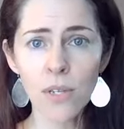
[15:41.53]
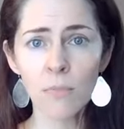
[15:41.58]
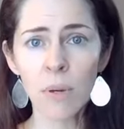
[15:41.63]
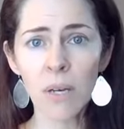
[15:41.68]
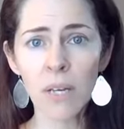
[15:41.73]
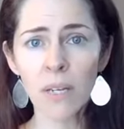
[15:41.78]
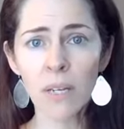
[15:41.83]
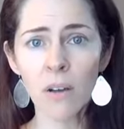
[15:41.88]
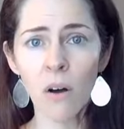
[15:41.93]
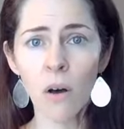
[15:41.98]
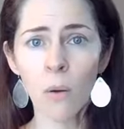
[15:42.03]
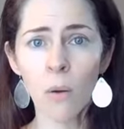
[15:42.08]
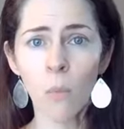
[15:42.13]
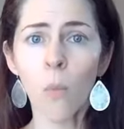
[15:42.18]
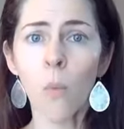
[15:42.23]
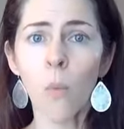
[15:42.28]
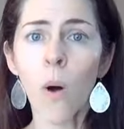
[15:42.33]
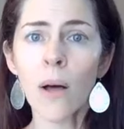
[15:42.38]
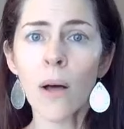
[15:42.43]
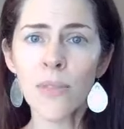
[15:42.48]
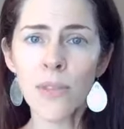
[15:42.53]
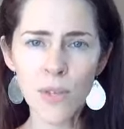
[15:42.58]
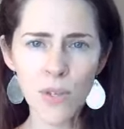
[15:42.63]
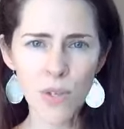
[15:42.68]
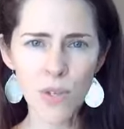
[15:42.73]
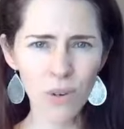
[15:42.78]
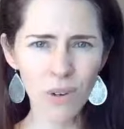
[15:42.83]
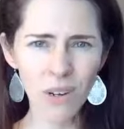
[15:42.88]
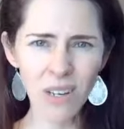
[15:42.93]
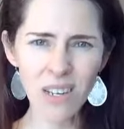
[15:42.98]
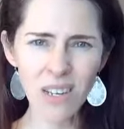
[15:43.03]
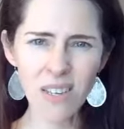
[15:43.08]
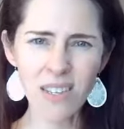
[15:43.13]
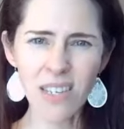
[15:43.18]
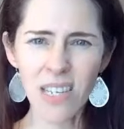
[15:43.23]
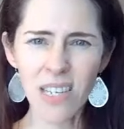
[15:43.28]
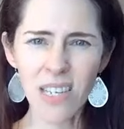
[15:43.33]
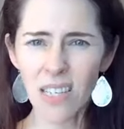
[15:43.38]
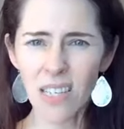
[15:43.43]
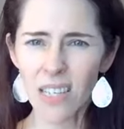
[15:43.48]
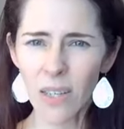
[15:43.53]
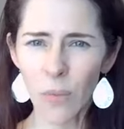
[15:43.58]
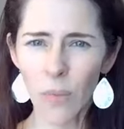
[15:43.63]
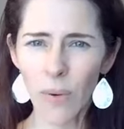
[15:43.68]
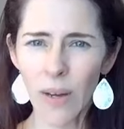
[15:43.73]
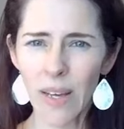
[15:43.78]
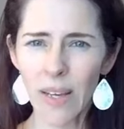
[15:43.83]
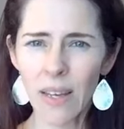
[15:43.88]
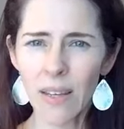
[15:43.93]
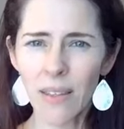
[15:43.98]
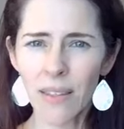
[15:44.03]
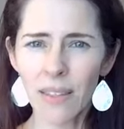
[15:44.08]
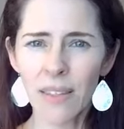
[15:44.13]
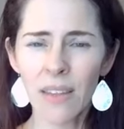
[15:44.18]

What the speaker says: depending on what the student is dealing with.